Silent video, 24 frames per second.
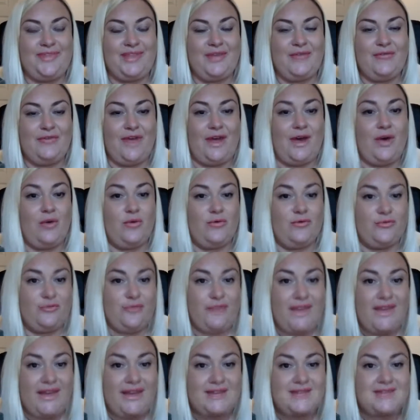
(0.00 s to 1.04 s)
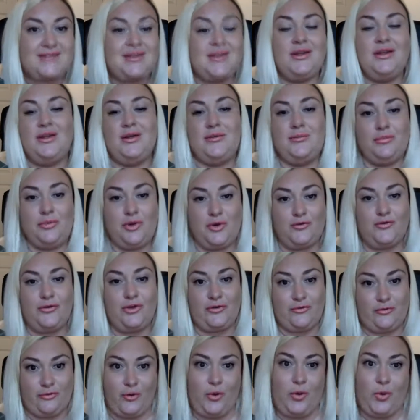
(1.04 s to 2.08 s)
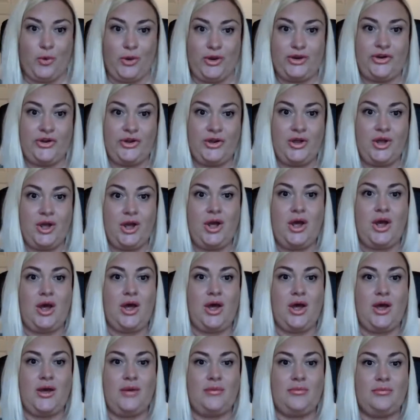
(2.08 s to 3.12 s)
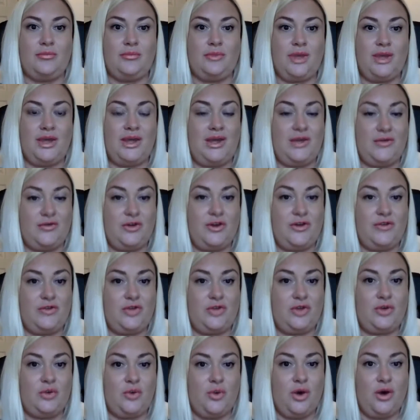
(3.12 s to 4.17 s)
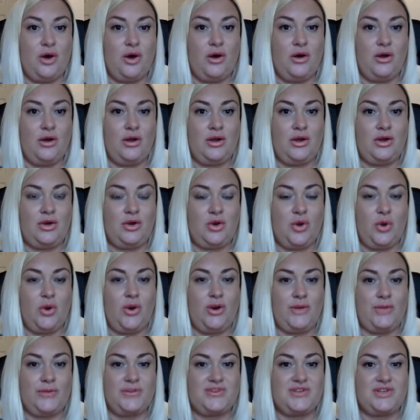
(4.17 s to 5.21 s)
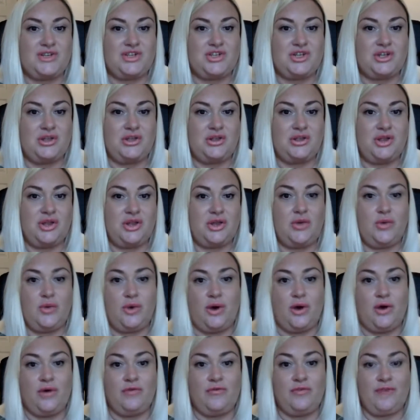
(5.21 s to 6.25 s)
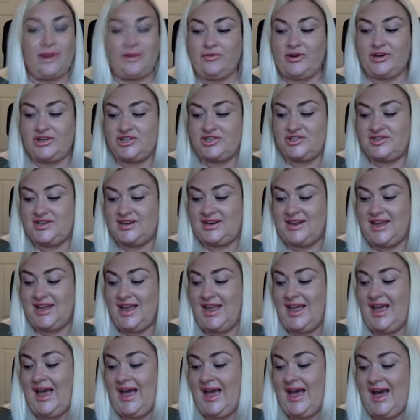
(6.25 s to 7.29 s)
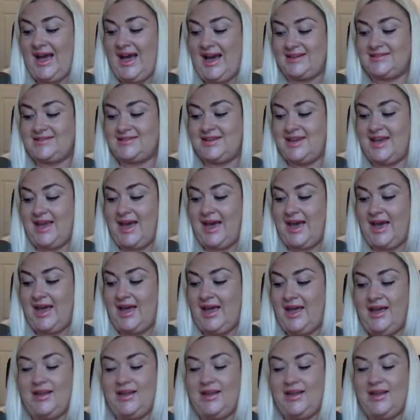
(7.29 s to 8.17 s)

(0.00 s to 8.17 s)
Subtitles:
VAT on fees moving forward, even if you are not in a position that you are VAT registered as yet.